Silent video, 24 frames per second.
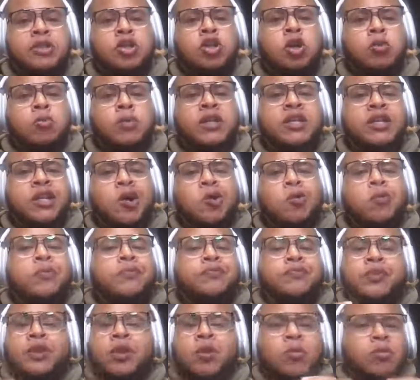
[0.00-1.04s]

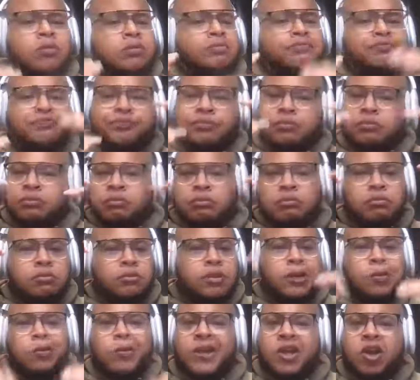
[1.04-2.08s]

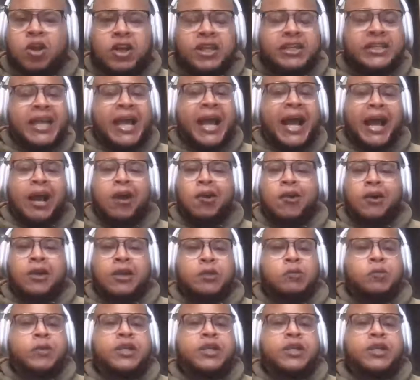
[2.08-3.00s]
We know there's a hierarchy.